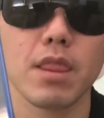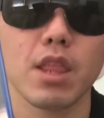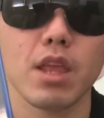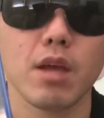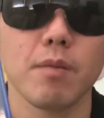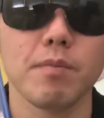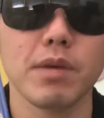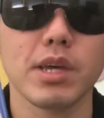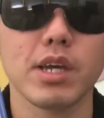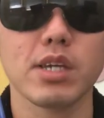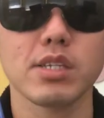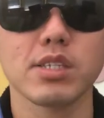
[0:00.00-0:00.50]

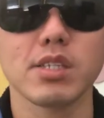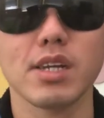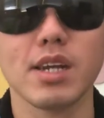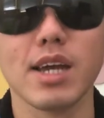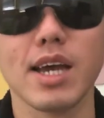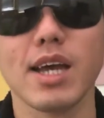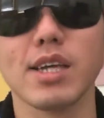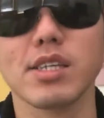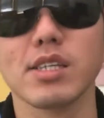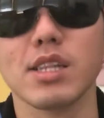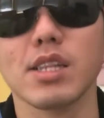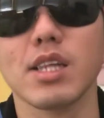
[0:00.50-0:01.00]
because it
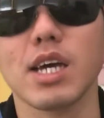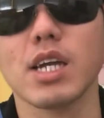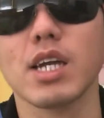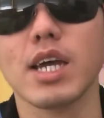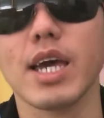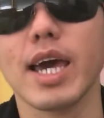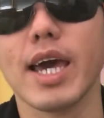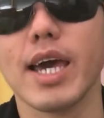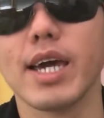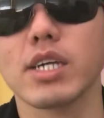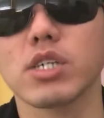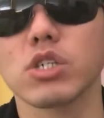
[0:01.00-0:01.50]
has a lot of
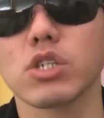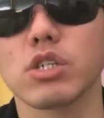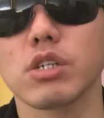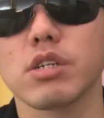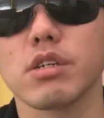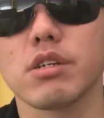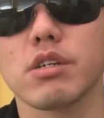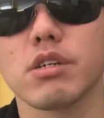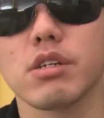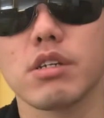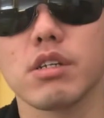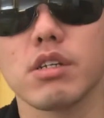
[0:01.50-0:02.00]

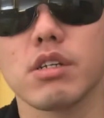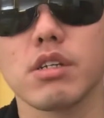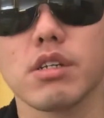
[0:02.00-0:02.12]
action,